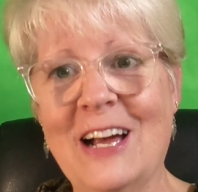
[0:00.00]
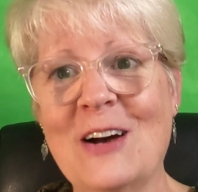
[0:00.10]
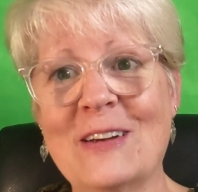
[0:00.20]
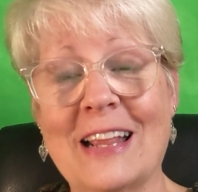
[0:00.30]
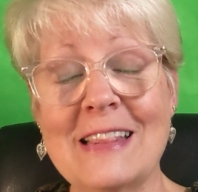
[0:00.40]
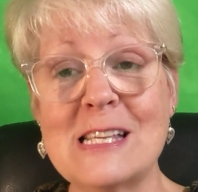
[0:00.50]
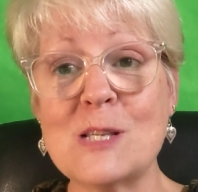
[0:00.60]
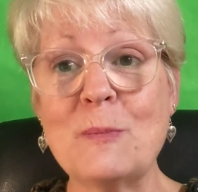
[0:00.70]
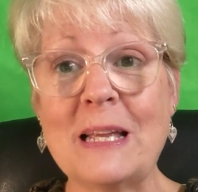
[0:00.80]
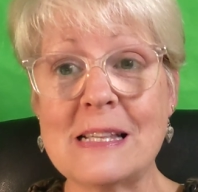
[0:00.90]
Okay, this
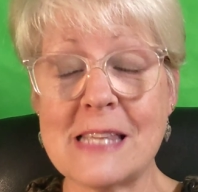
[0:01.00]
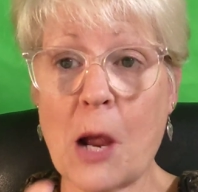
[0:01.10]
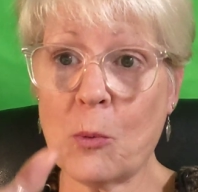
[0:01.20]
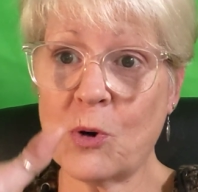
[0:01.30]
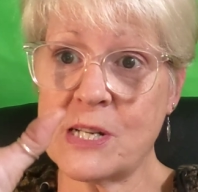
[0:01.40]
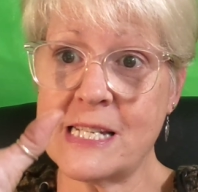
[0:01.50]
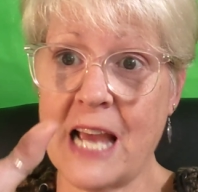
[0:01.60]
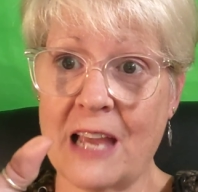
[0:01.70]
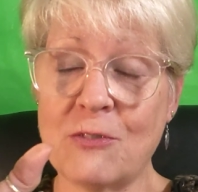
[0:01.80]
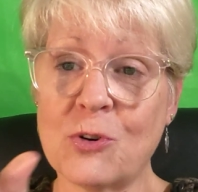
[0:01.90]
means that word
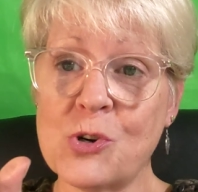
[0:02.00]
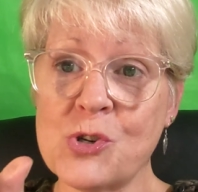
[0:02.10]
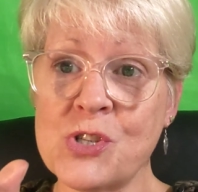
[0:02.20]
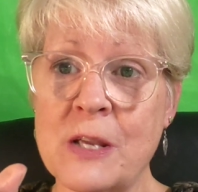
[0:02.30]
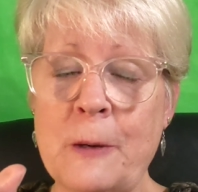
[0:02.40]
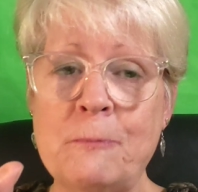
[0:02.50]
diverse